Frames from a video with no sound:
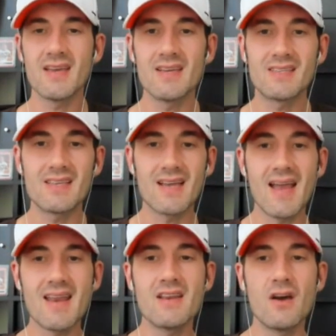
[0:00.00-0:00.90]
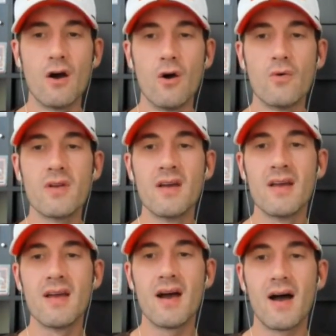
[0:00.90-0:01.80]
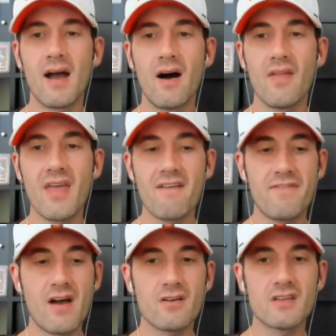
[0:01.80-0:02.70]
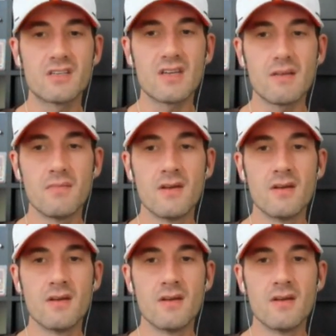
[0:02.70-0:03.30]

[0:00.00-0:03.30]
is the tight end to own on that Falcons team.